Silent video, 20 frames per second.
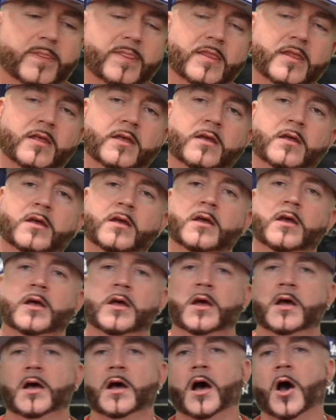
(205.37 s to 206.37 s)

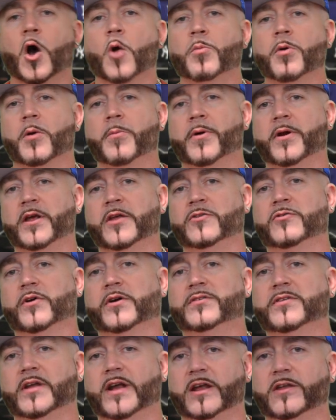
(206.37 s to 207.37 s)
I hope everybody
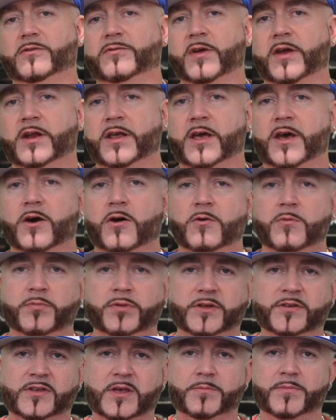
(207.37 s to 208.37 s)
enjoyed today's video.
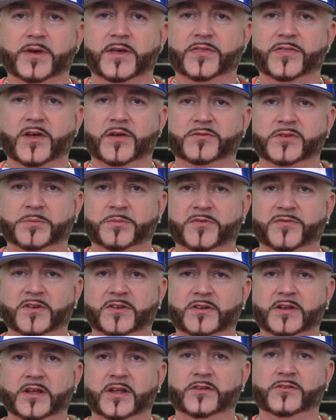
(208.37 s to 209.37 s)
Please give a big thumbs up if you
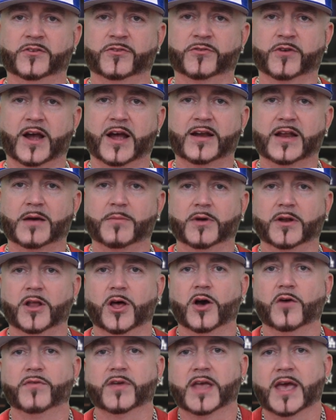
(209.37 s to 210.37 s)
did. Subscribe down
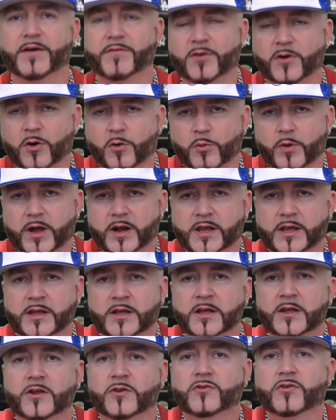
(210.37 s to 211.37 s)
below if you haven't already.
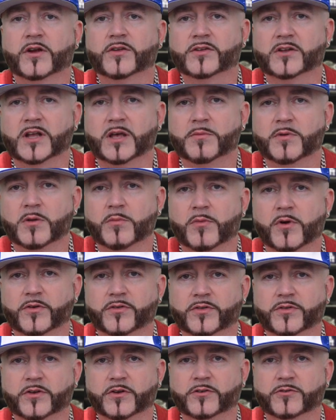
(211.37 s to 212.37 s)
Trenz Unlimited
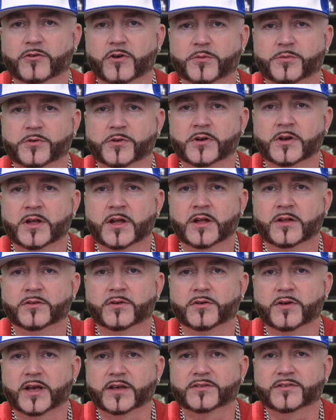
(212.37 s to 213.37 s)
merch in the description.
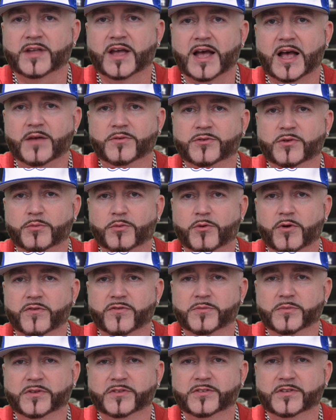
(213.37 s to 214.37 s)
Till next time, it's your boy
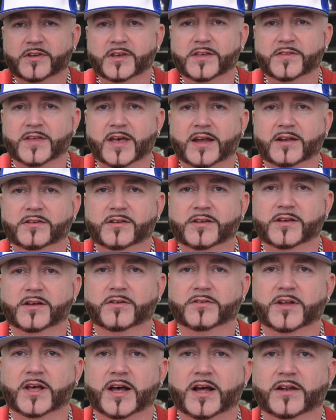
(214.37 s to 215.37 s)
from the C, the
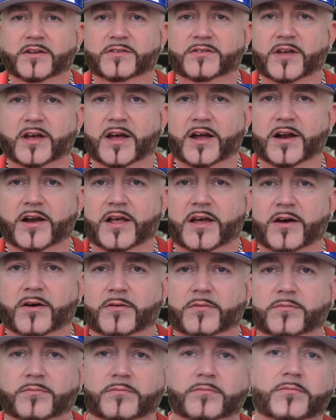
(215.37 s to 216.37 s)
ATL Don, signing out.
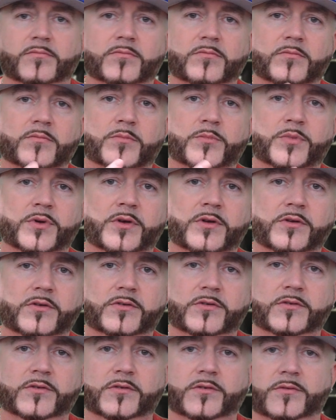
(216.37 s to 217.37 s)

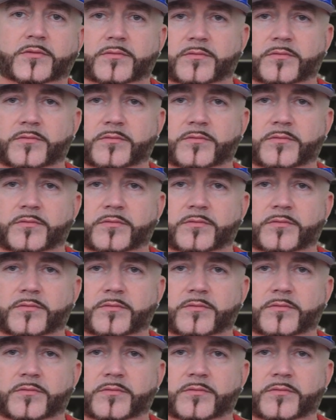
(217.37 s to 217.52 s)
Peace.